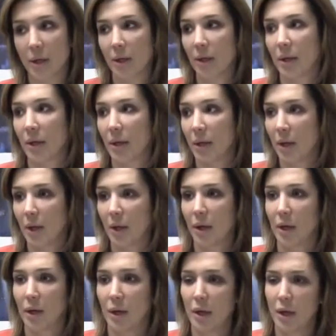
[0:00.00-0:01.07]

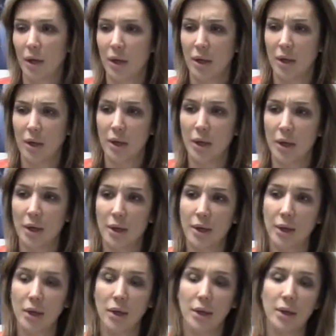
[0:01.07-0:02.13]

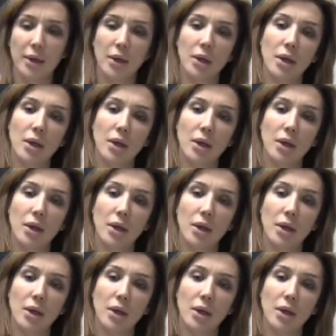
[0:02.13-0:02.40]
(no one is talking)